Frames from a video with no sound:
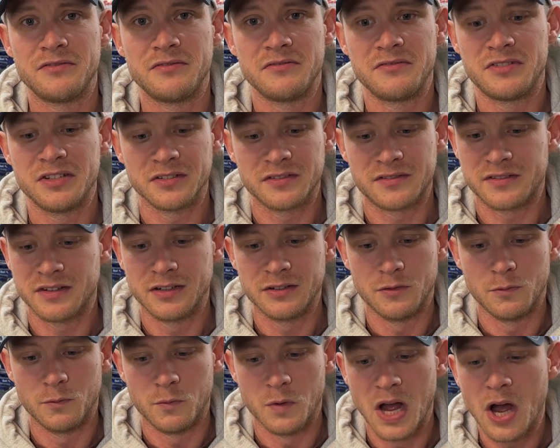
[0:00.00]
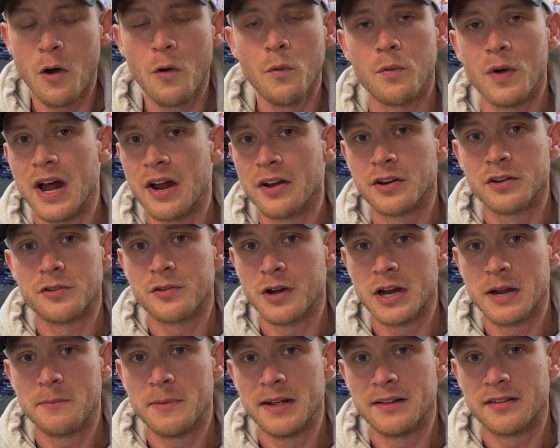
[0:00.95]
just well-rounded
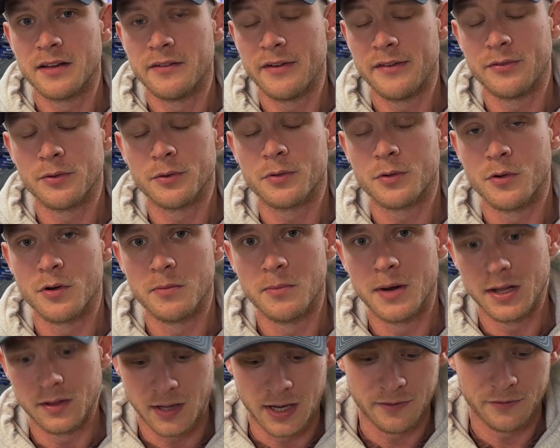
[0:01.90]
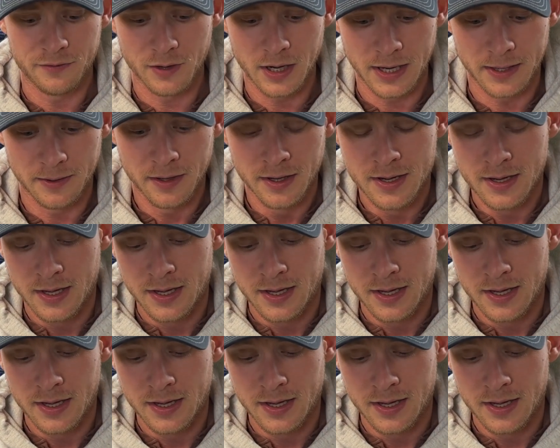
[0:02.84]
crankbaits I've ever thrown in my life, right?